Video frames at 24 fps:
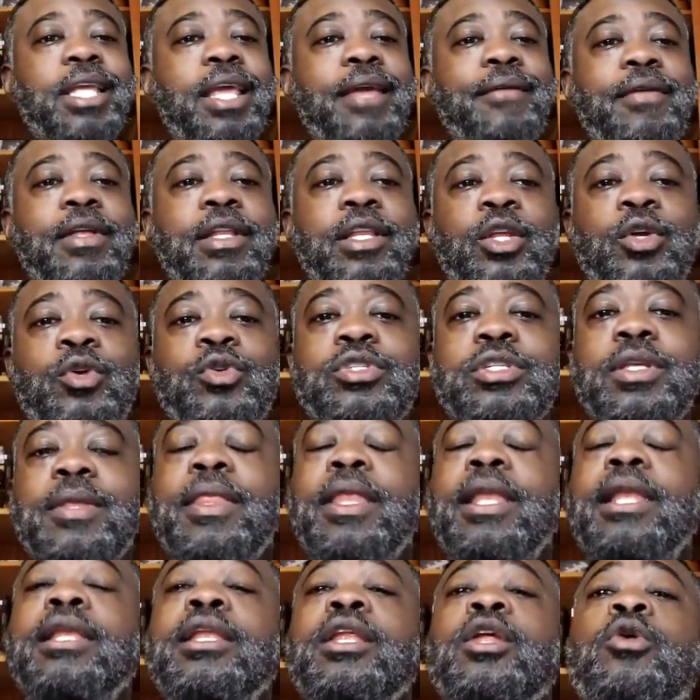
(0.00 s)
give you a little
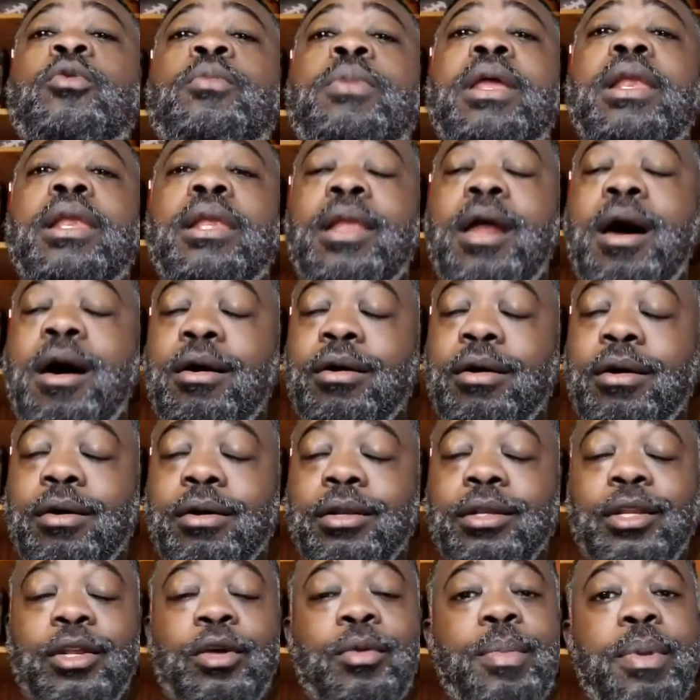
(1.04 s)
something a little bit longer,
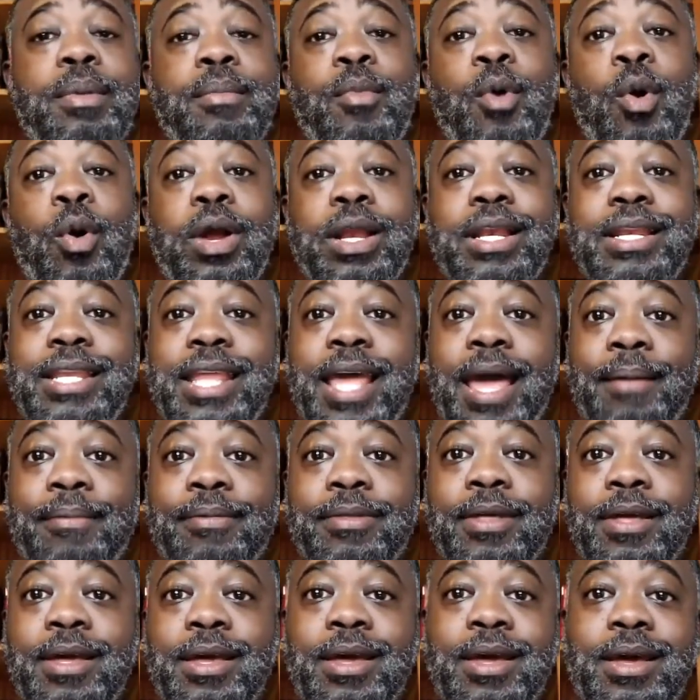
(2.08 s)
a little bit more in
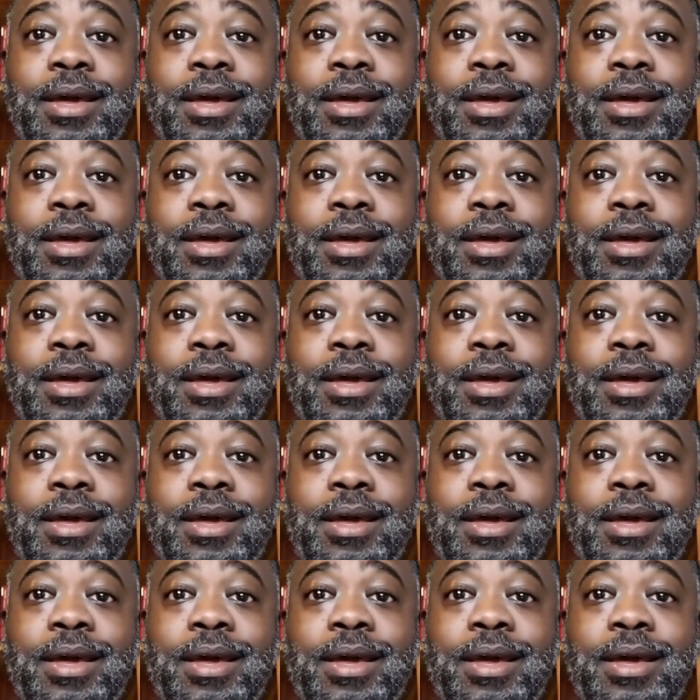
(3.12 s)
depth.